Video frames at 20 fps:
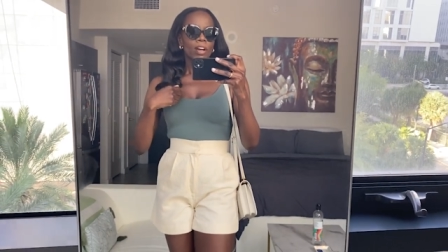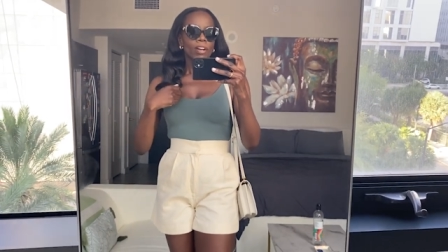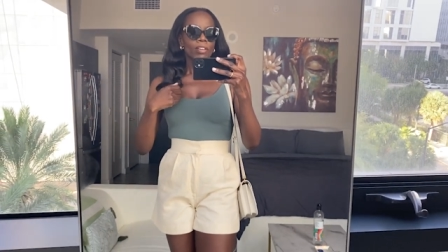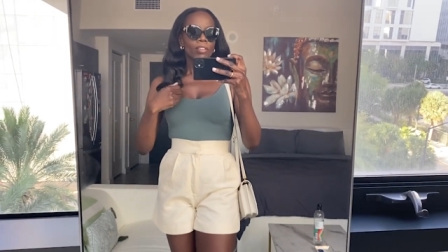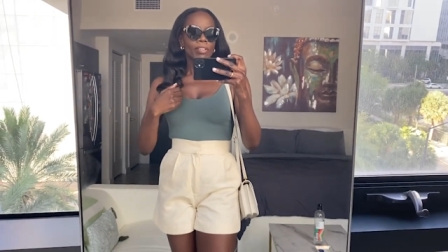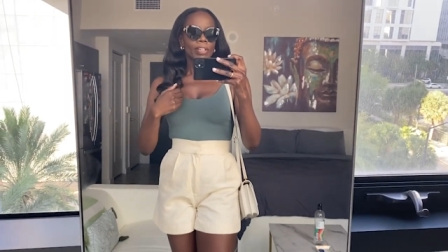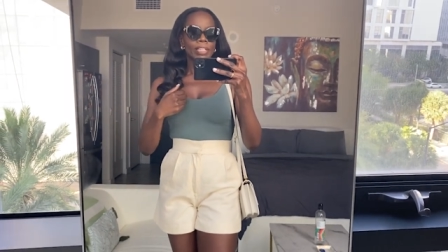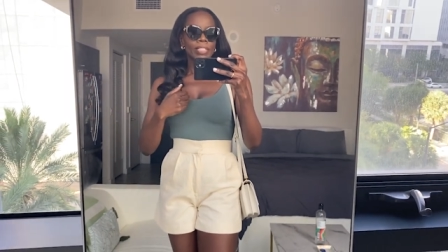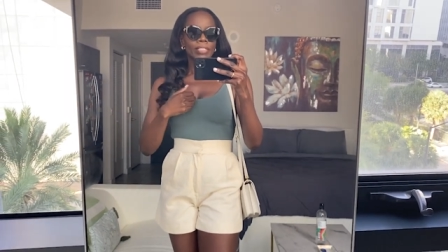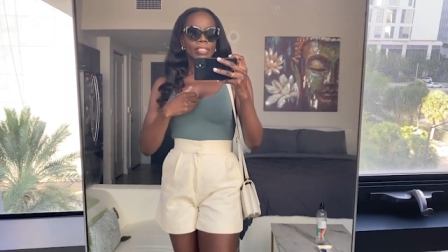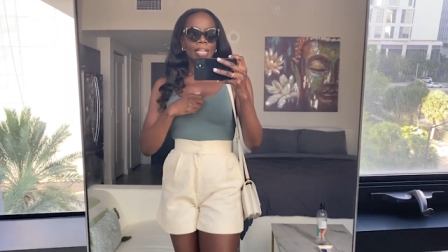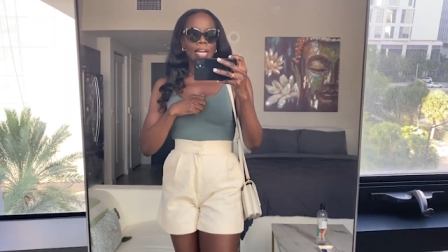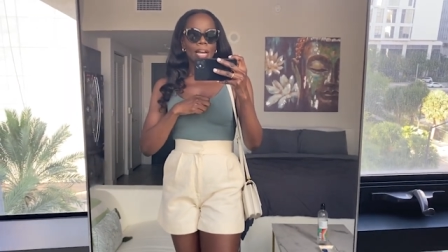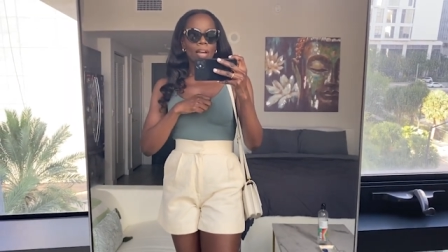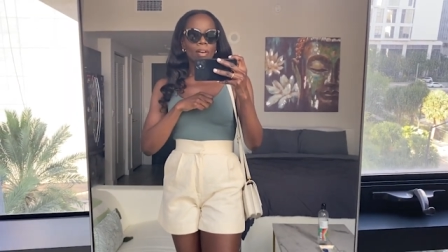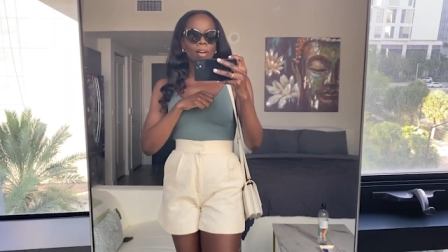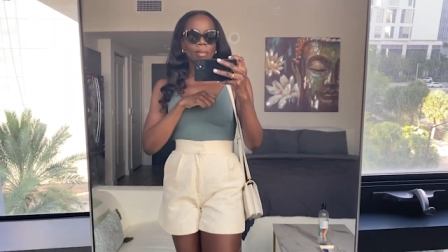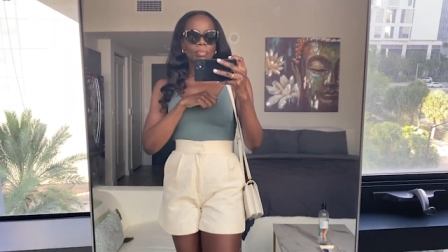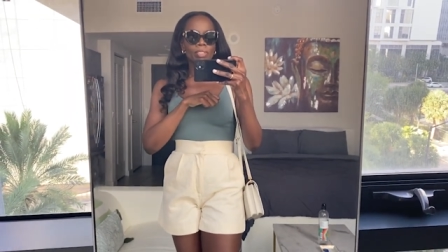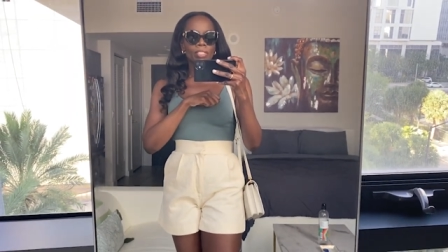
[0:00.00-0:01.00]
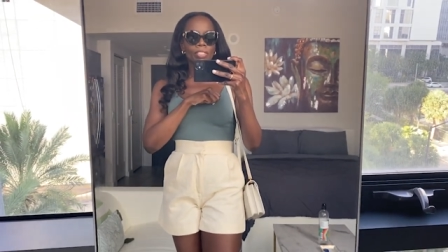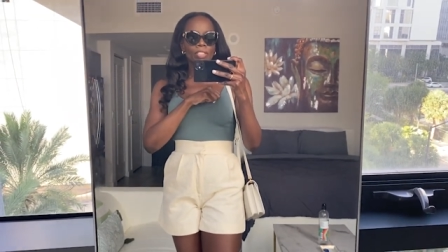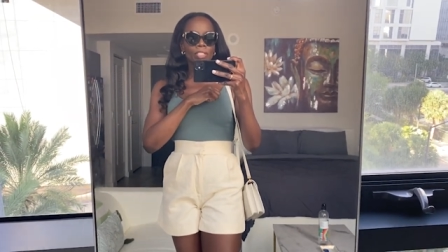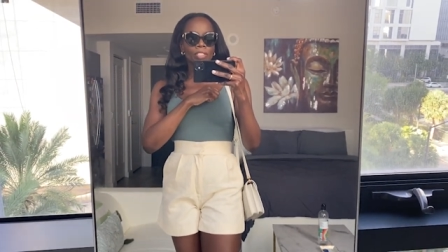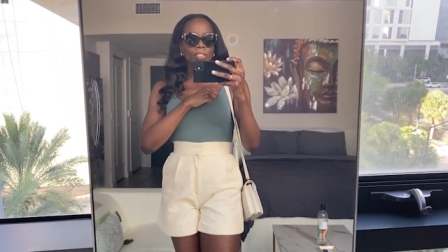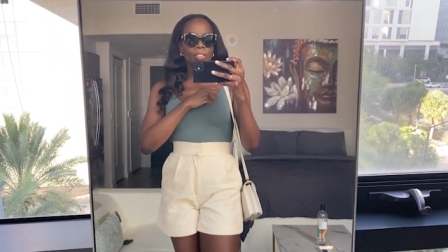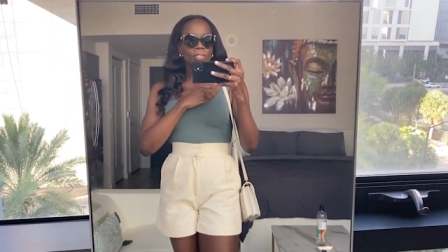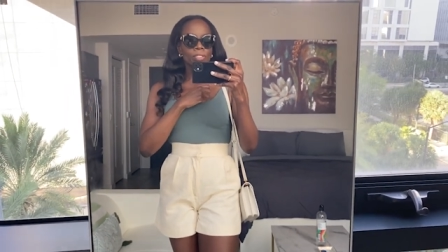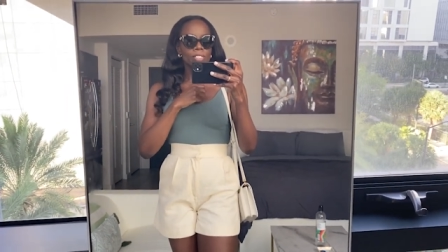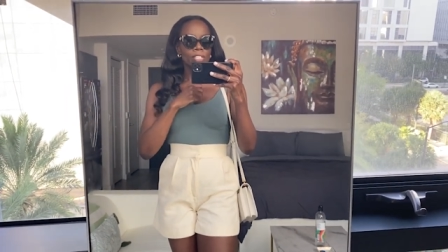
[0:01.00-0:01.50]
Right now, I'm just gonna
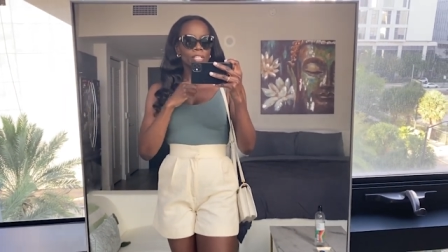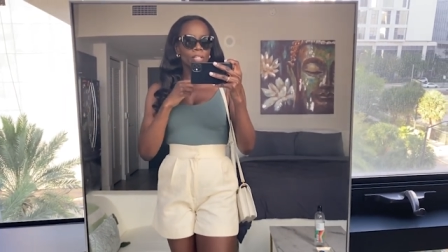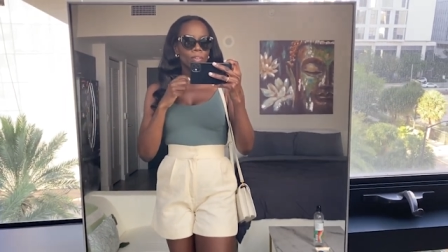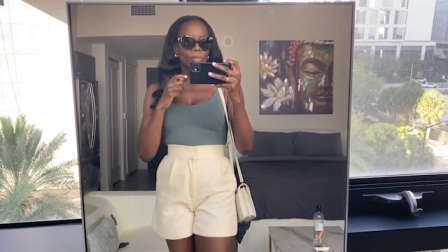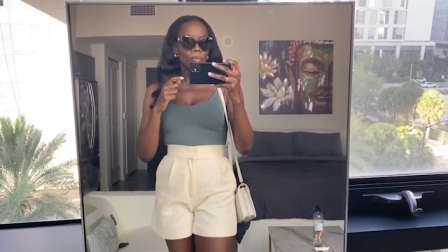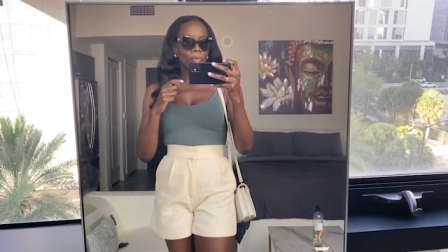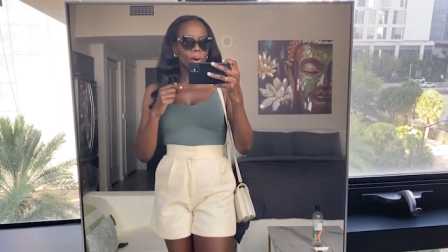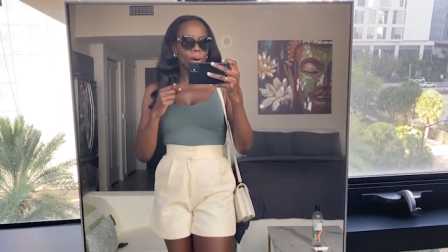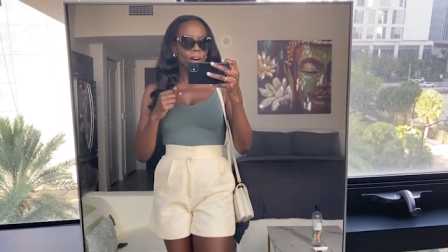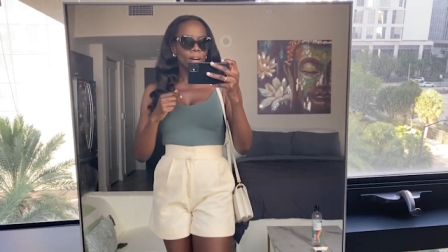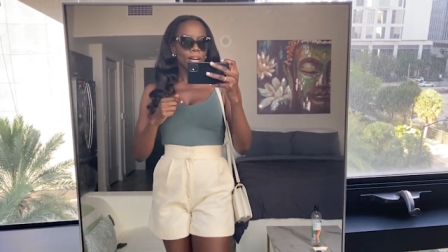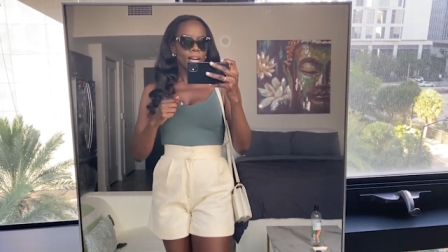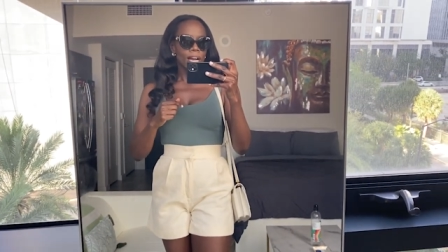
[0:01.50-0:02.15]
go take a walk.